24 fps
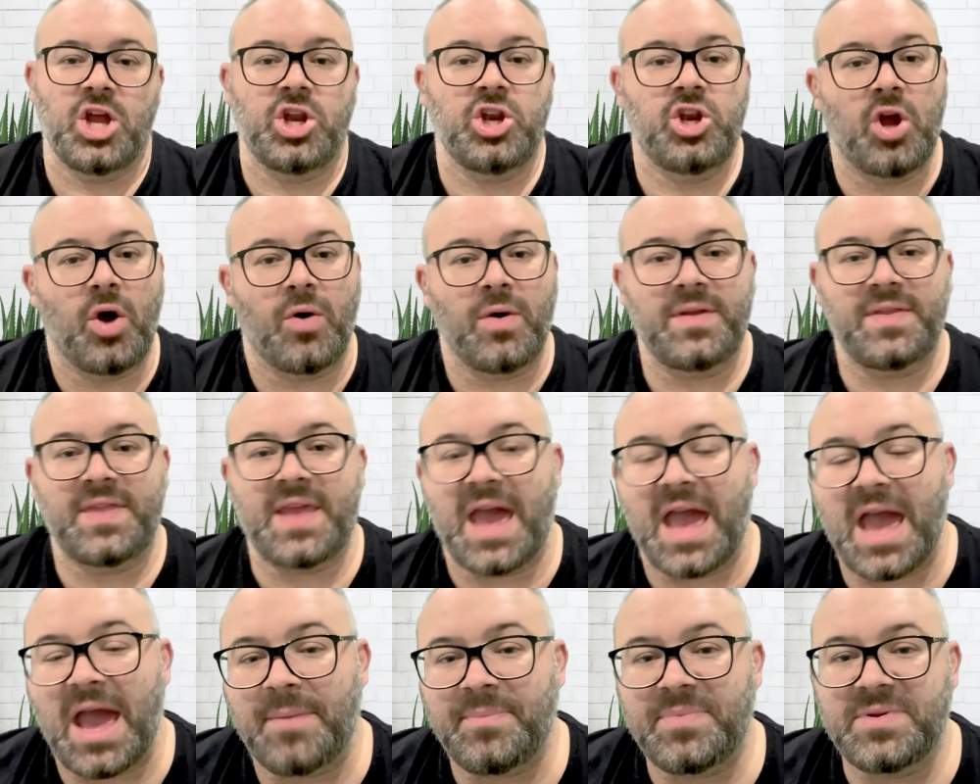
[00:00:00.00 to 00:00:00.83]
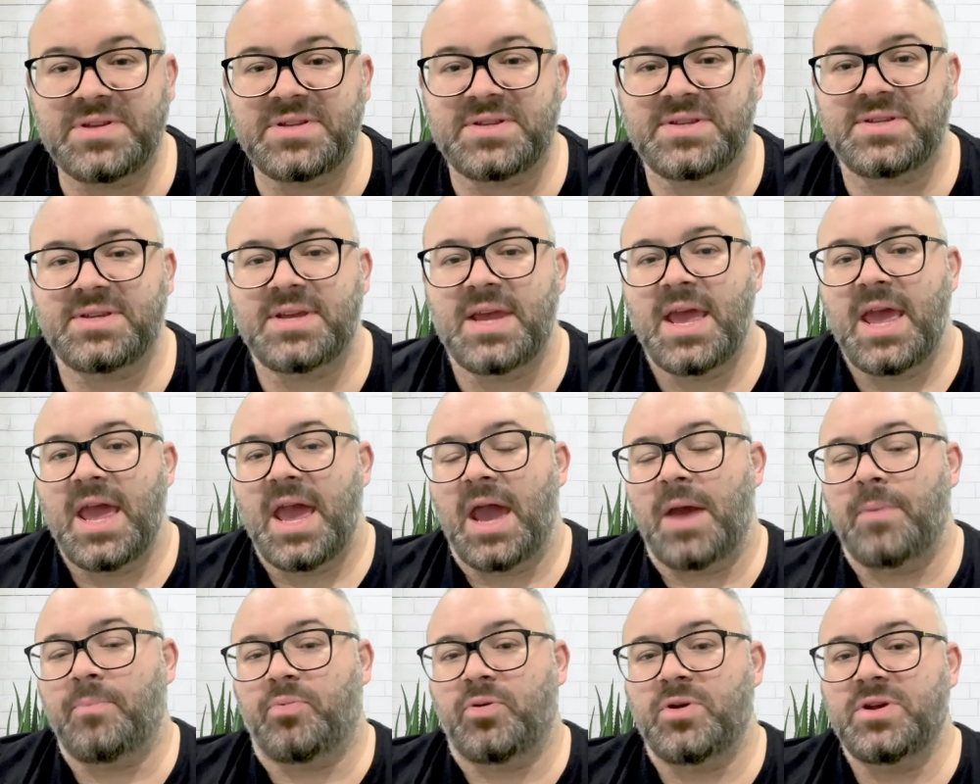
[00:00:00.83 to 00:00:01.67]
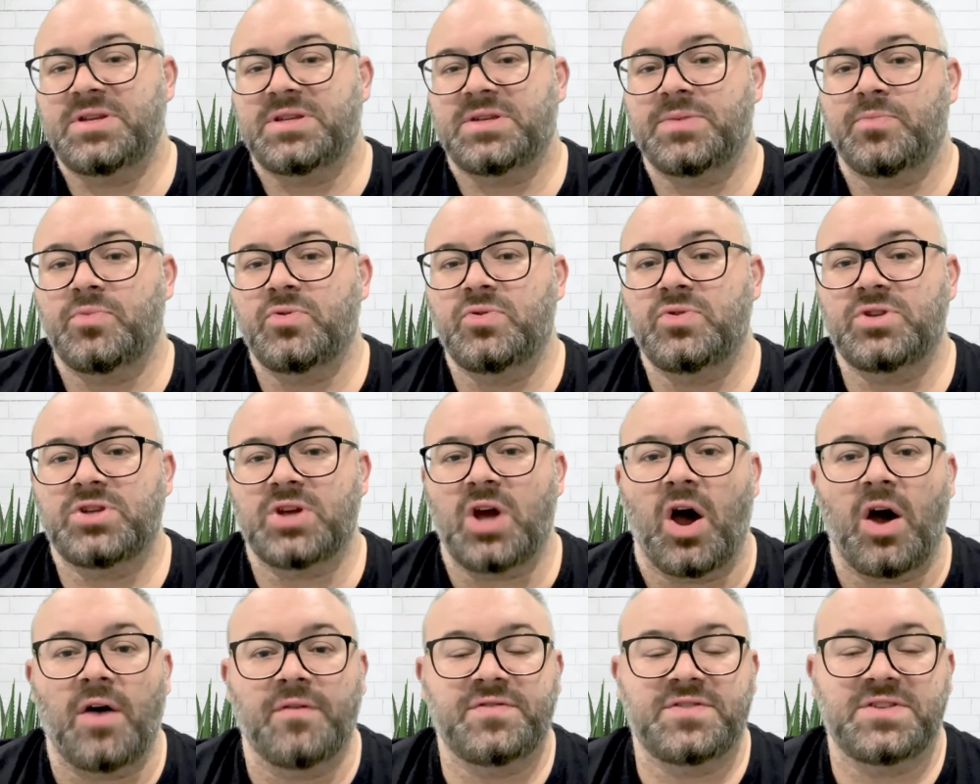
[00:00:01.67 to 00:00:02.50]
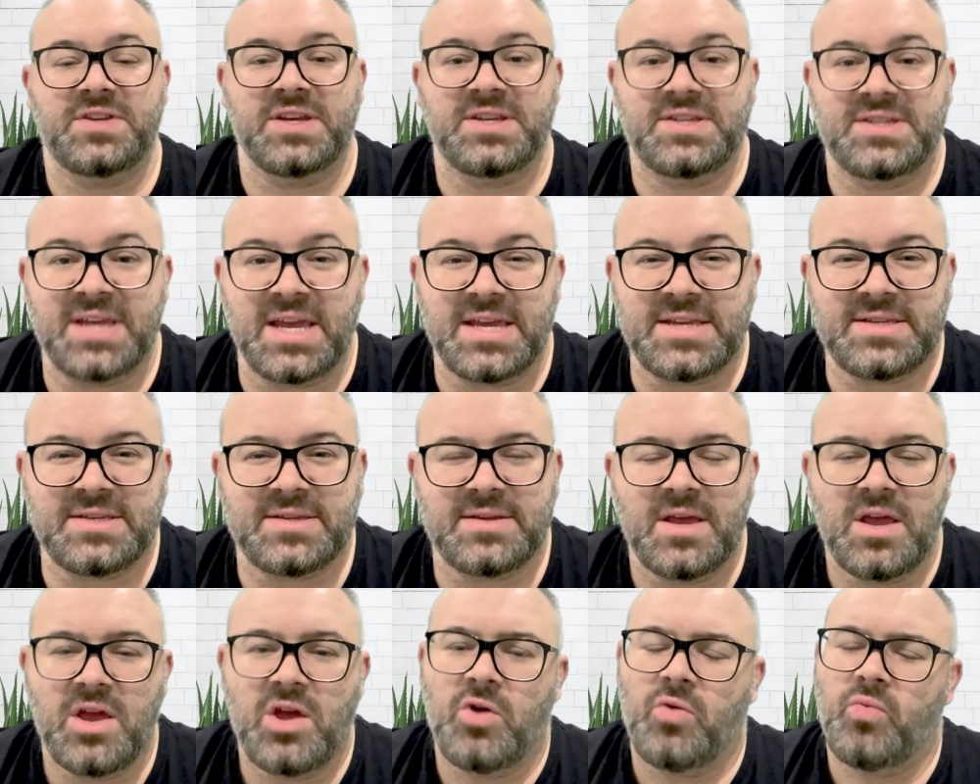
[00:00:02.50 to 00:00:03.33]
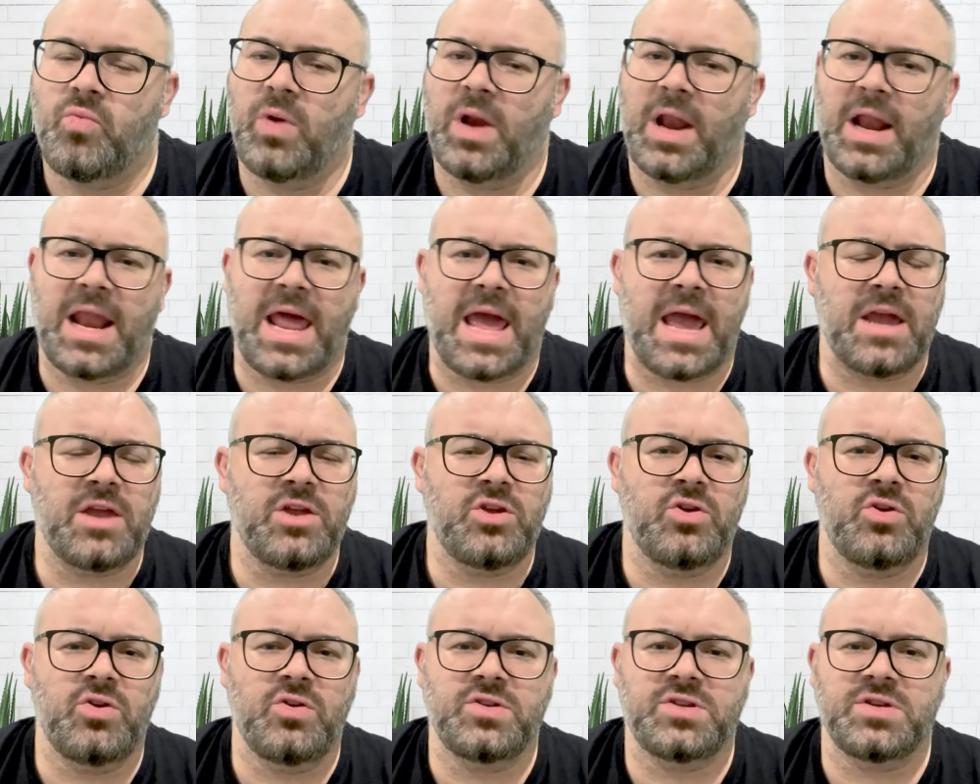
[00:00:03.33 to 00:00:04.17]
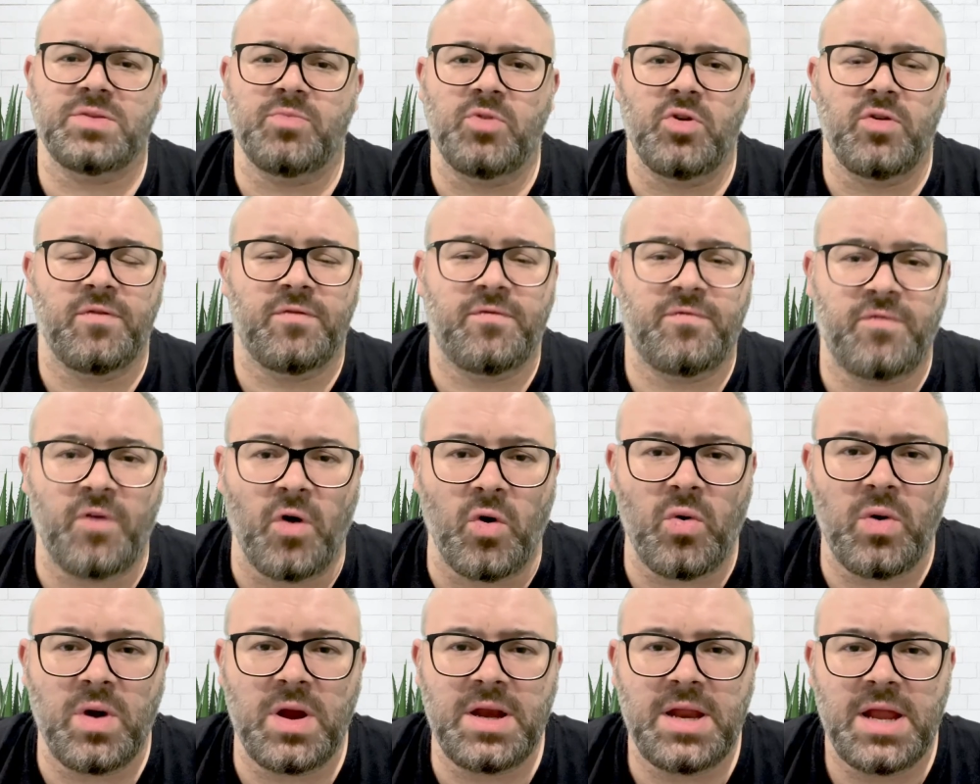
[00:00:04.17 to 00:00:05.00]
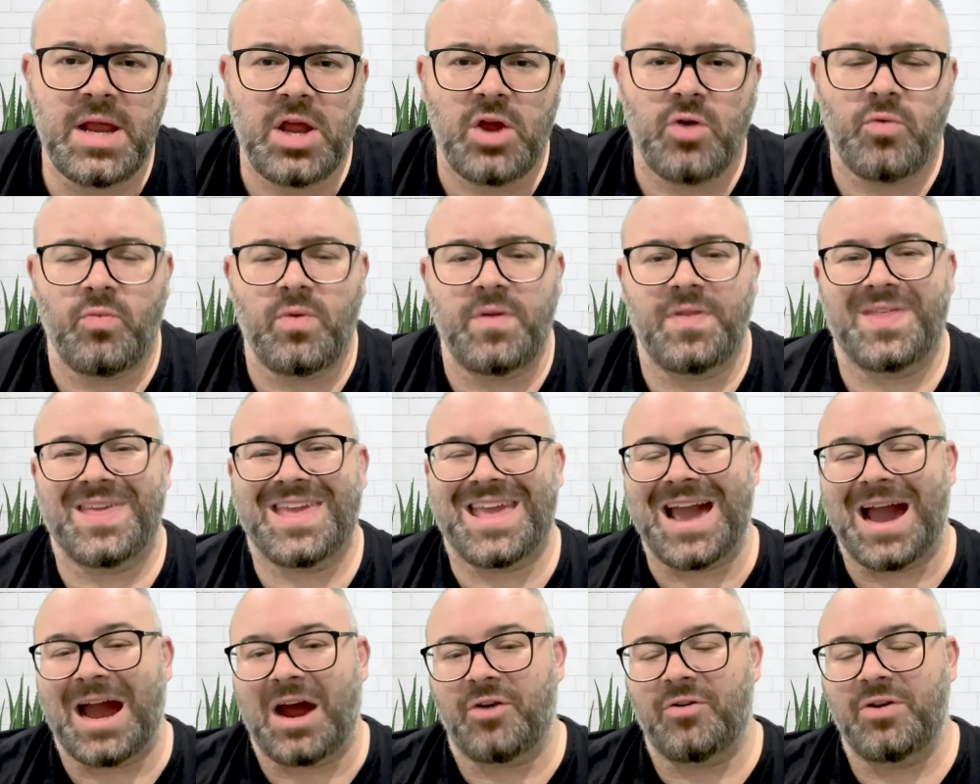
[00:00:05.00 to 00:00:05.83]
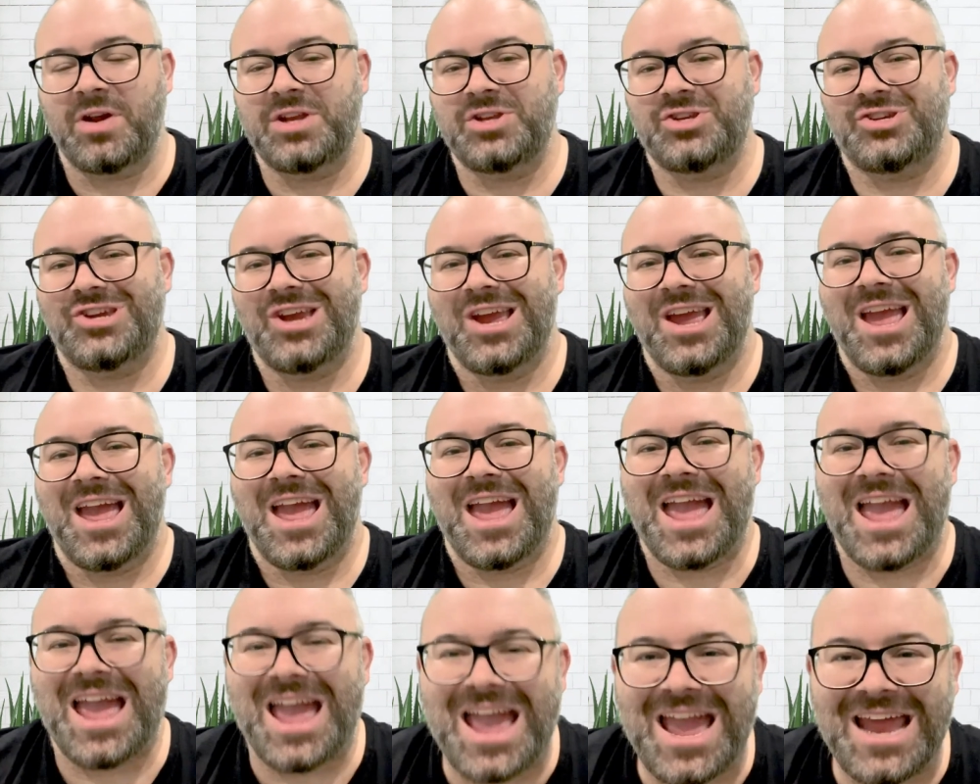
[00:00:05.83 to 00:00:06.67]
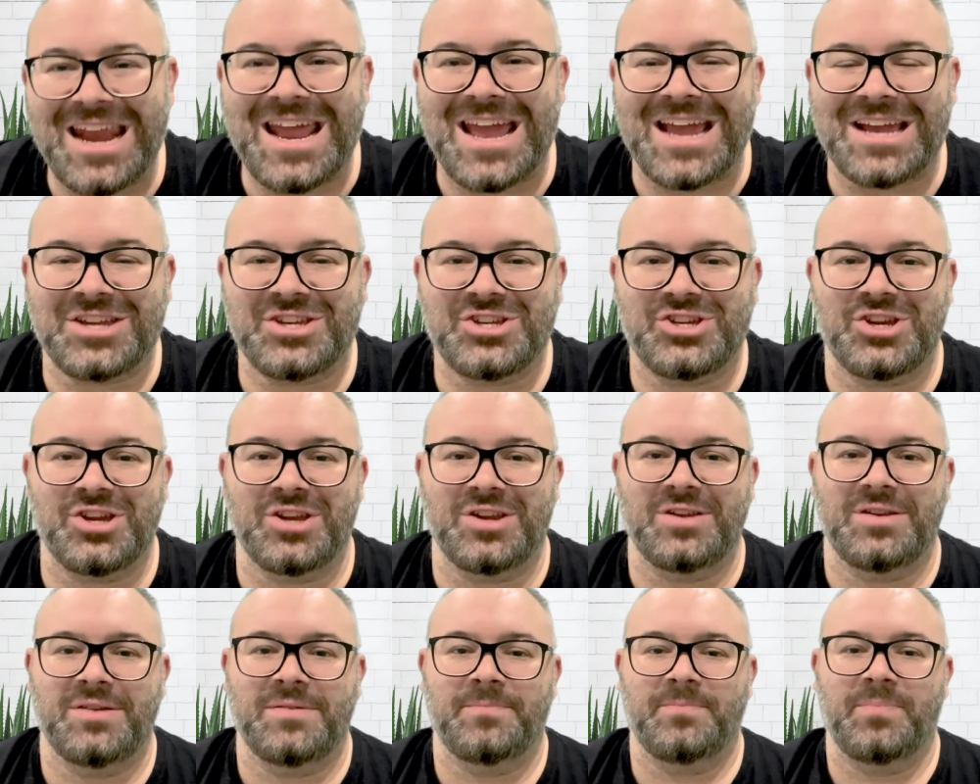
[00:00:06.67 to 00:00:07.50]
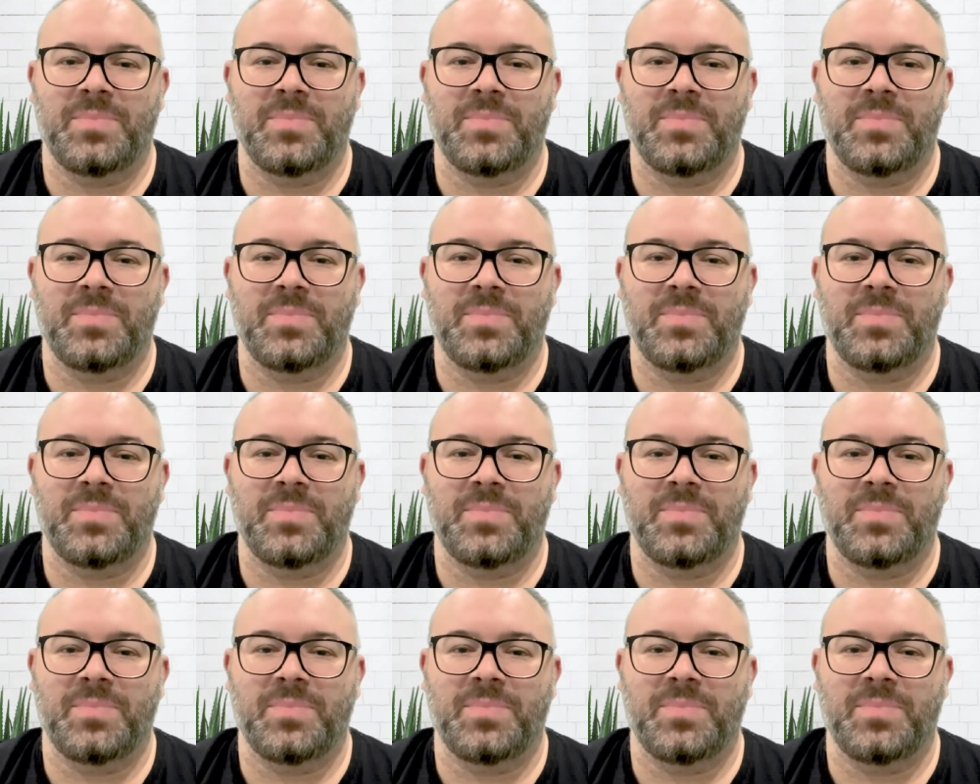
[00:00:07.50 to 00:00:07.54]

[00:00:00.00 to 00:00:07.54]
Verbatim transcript: Knowing the habits and principles of success will allow you to move forward with courage and action.